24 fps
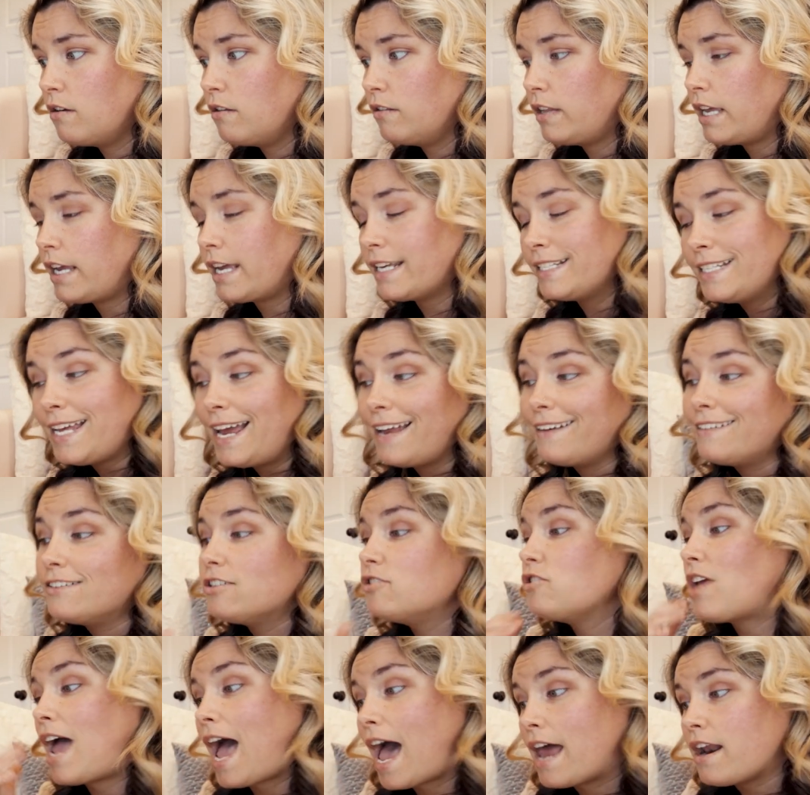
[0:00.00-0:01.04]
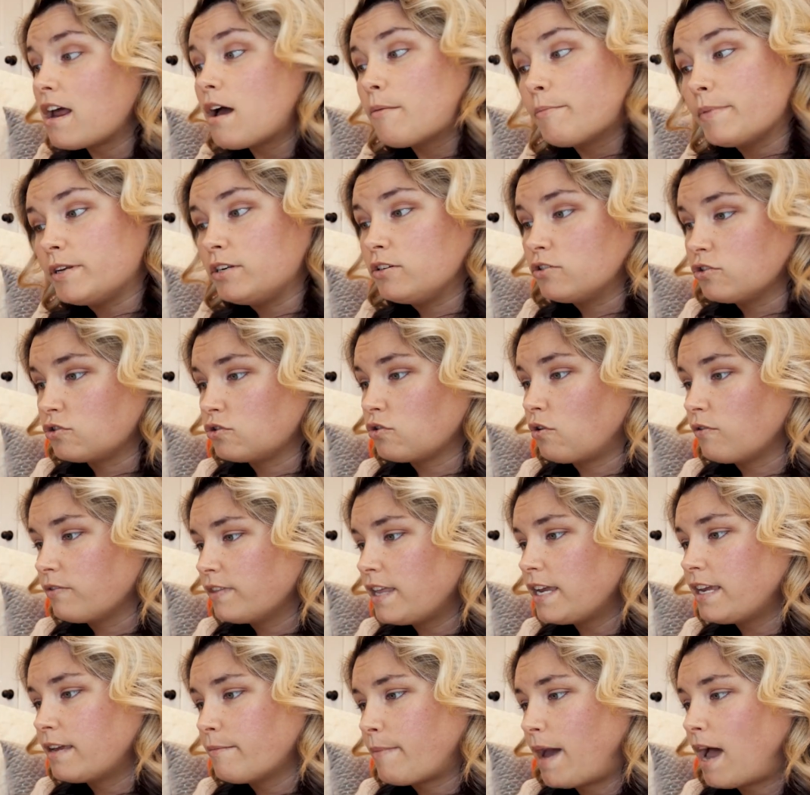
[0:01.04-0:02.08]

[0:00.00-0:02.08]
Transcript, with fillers: like I said, add up and you just don't think